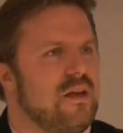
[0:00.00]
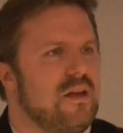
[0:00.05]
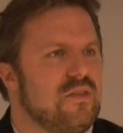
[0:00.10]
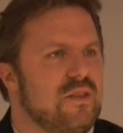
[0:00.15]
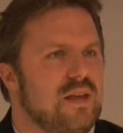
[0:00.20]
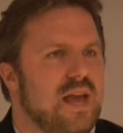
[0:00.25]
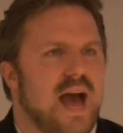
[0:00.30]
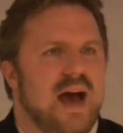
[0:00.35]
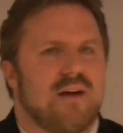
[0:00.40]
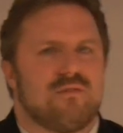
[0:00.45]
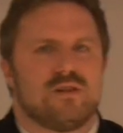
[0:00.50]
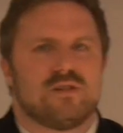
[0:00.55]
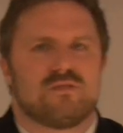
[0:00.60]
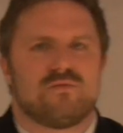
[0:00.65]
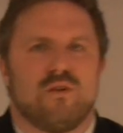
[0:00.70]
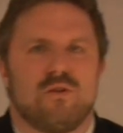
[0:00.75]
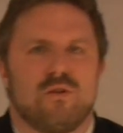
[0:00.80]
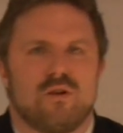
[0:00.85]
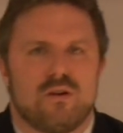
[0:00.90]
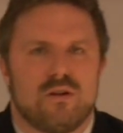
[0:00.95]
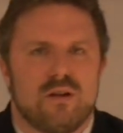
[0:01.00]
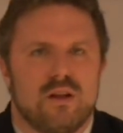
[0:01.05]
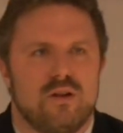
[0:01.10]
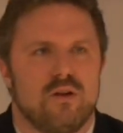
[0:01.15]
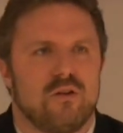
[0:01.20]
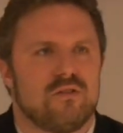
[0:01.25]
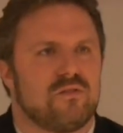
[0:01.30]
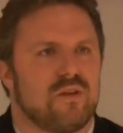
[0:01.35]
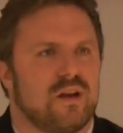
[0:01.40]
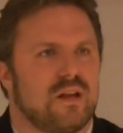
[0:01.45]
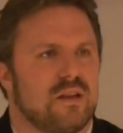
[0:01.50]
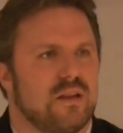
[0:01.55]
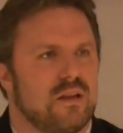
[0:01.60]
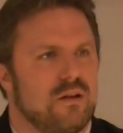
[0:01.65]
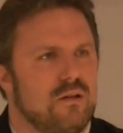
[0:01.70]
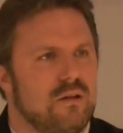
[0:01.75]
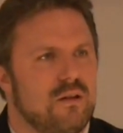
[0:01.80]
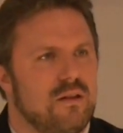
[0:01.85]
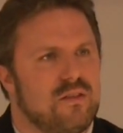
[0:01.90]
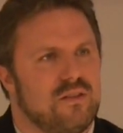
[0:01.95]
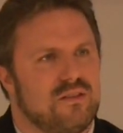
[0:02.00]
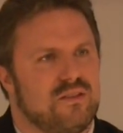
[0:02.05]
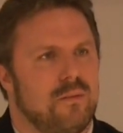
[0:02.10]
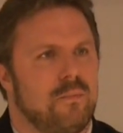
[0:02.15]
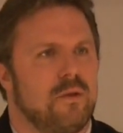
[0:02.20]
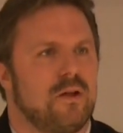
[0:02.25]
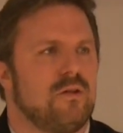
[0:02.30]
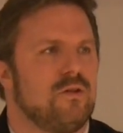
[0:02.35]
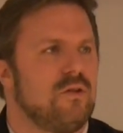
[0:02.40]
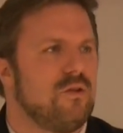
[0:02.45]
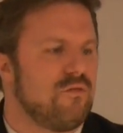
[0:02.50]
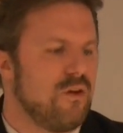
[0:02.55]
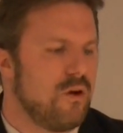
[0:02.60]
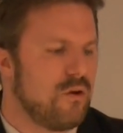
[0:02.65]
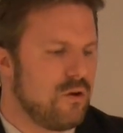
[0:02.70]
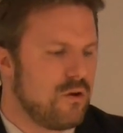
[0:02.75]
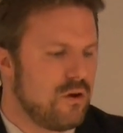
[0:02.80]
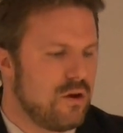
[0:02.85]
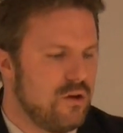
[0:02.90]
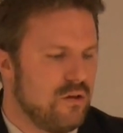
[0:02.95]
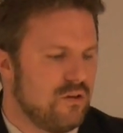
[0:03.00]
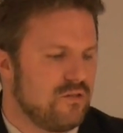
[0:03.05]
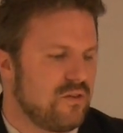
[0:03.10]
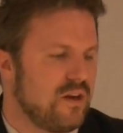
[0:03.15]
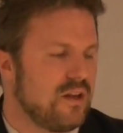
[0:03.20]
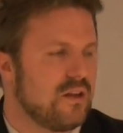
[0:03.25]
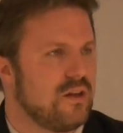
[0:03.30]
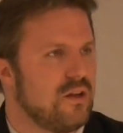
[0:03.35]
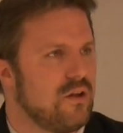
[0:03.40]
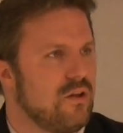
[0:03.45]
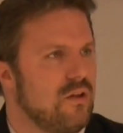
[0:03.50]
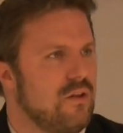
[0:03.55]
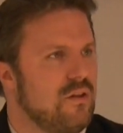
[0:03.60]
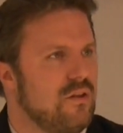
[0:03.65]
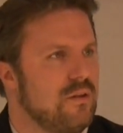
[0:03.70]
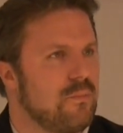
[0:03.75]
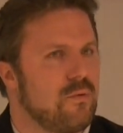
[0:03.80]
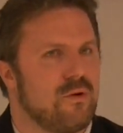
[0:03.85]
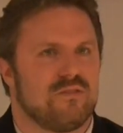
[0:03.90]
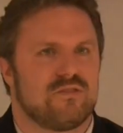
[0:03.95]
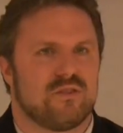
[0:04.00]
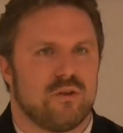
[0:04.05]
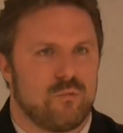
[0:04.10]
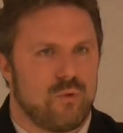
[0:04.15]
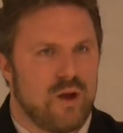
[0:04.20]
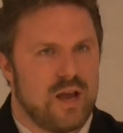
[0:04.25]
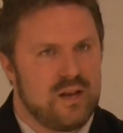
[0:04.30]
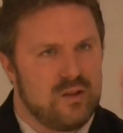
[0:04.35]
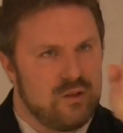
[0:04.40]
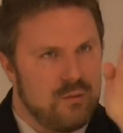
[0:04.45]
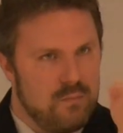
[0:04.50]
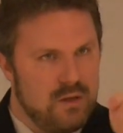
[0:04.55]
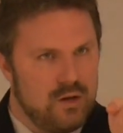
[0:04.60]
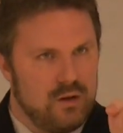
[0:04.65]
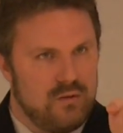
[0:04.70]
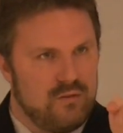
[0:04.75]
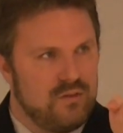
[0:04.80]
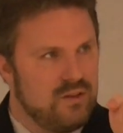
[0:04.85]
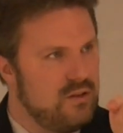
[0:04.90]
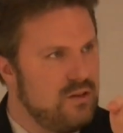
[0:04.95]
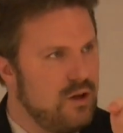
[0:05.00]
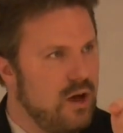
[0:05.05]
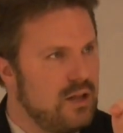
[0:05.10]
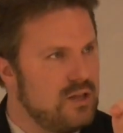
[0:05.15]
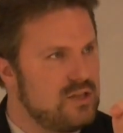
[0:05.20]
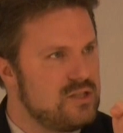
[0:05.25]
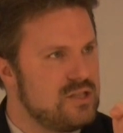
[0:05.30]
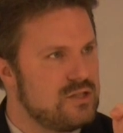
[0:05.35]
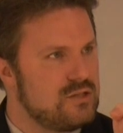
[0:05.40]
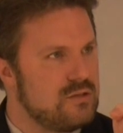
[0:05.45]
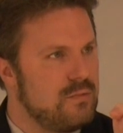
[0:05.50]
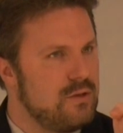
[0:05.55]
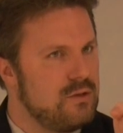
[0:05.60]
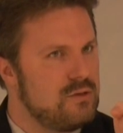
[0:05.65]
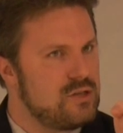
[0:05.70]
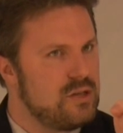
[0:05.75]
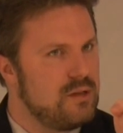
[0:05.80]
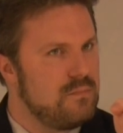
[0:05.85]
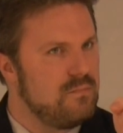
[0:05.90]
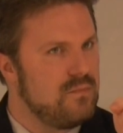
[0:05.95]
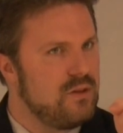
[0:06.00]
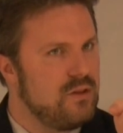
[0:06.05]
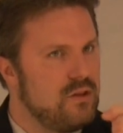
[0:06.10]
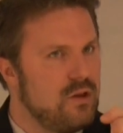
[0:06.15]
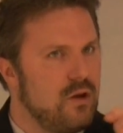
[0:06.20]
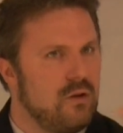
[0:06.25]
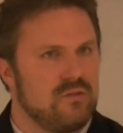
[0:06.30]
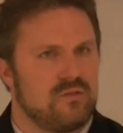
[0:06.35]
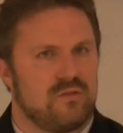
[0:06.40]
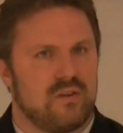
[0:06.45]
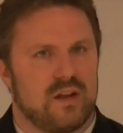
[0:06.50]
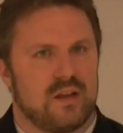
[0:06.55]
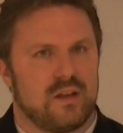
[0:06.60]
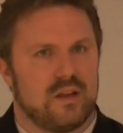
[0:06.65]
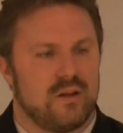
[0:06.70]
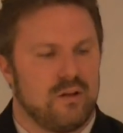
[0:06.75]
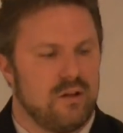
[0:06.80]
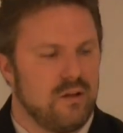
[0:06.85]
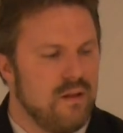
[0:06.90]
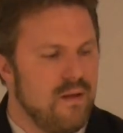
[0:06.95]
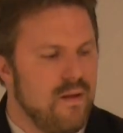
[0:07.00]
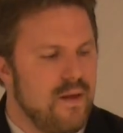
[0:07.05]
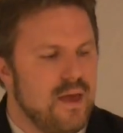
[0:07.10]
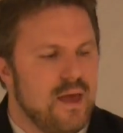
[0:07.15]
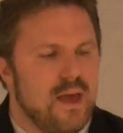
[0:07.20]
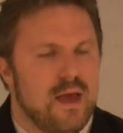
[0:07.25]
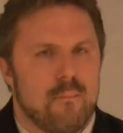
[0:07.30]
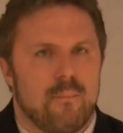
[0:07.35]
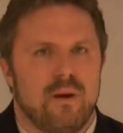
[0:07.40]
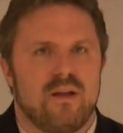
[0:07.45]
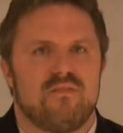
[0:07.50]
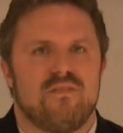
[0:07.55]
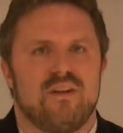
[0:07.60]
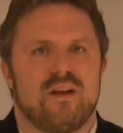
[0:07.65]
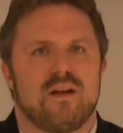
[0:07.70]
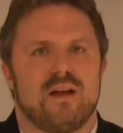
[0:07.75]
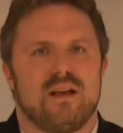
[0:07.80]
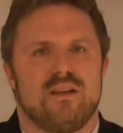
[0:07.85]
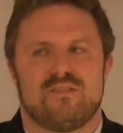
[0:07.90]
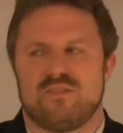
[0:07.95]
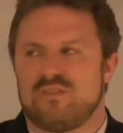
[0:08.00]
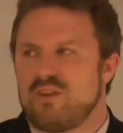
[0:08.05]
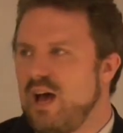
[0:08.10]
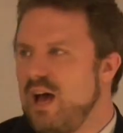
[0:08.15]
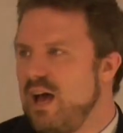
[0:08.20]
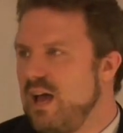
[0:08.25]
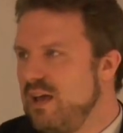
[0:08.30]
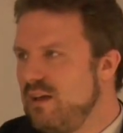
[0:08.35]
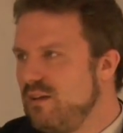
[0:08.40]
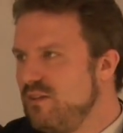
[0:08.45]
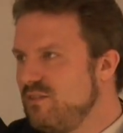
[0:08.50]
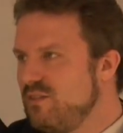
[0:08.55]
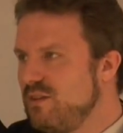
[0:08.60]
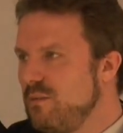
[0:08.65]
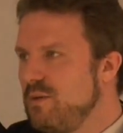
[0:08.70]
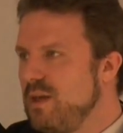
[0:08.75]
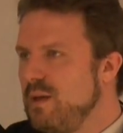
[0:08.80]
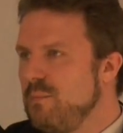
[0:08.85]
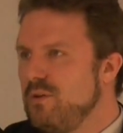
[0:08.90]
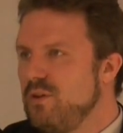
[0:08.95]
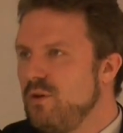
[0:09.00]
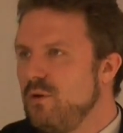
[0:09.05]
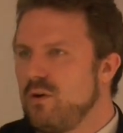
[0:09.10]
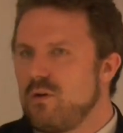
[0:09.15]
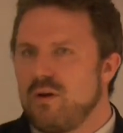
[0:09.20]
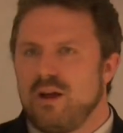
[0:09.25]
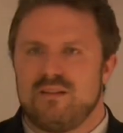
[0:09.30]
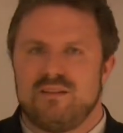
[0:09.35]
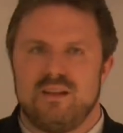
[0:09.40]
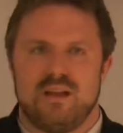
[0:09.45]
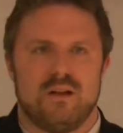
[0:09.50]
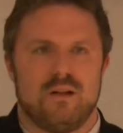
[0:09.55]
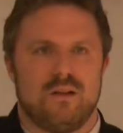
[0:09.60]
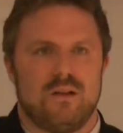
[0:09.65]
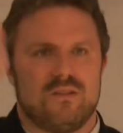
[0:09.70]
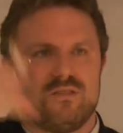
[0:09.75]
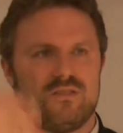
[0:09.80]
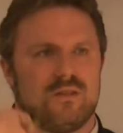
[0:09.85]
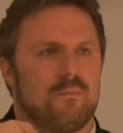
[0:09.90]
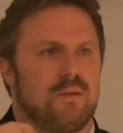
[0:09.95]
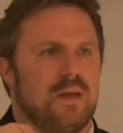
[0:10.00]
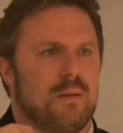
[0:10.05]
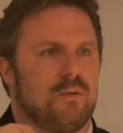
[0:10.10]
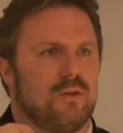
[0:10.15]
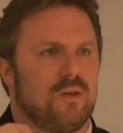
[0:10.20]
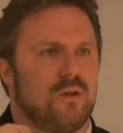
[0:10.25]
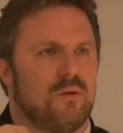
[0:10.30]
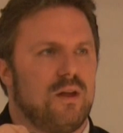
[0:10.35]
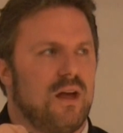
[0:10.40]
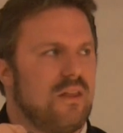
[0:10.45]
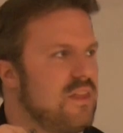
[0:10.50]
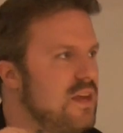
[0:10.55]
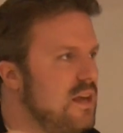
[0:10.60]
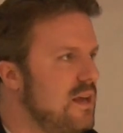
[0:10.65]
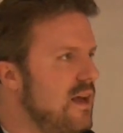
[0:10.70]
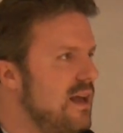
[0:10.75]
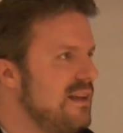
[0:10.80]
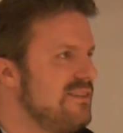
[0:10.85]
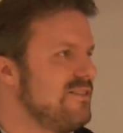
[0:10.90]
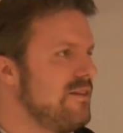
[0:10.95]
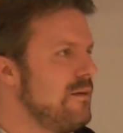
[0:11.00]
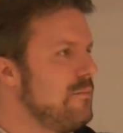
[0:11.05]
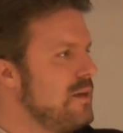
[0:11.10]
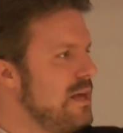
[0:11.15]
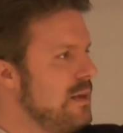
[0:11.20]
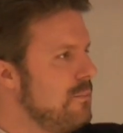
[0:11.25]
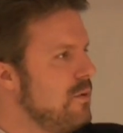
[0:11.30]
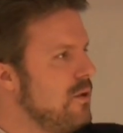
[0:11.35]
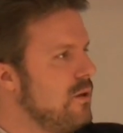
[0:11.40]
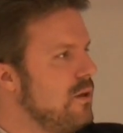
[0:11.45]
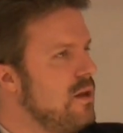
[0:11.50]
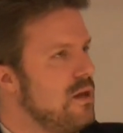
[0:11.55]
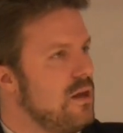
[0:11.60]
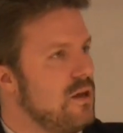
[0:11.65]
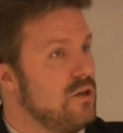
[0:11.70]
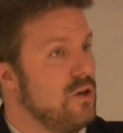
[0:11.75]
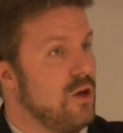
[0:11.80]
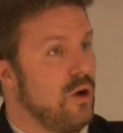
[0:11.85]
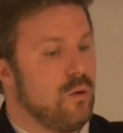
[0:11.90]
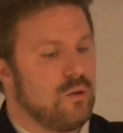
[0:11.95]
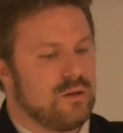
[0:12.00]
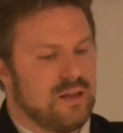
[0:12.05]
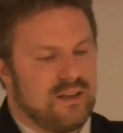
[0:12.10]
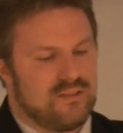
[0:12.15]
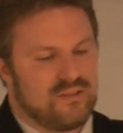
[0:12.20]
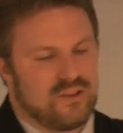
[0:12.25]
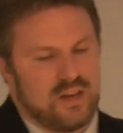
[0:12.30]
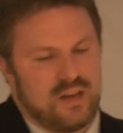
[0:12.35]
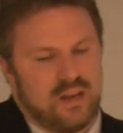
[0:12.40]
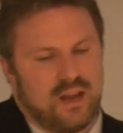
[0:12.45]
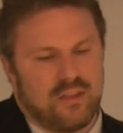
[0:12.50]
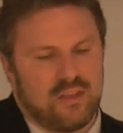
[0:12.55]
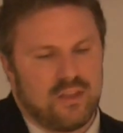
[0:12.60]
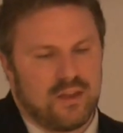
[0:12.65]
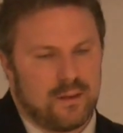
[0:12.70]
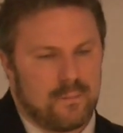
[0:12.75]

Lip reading: The average voter knows very little. The typical voter knows very little. The person right in the middle of the knowledge distribution knows very little. But variance is high. Some people know a great deal, some people know nothing, and some people know less than nothing.